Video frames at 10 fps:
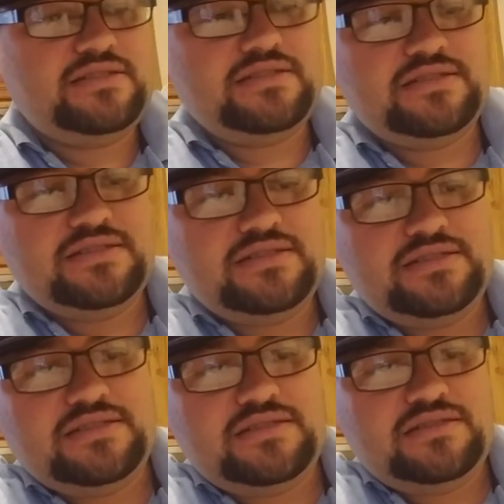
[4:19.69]

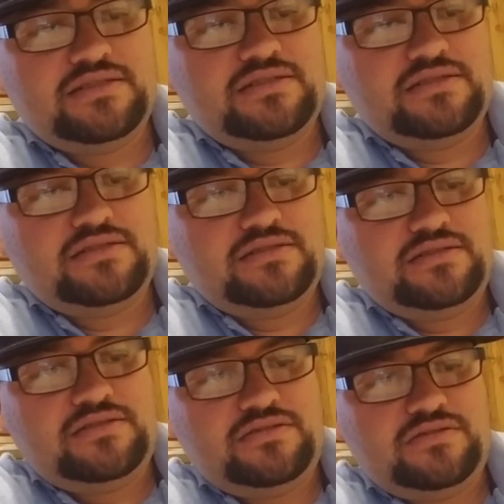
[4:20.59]

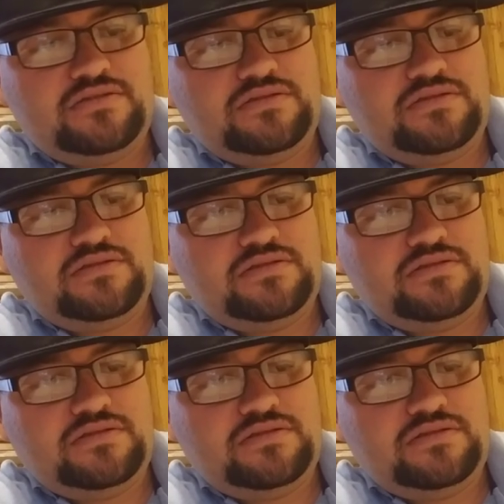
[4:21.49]
No one is speaking in this clip.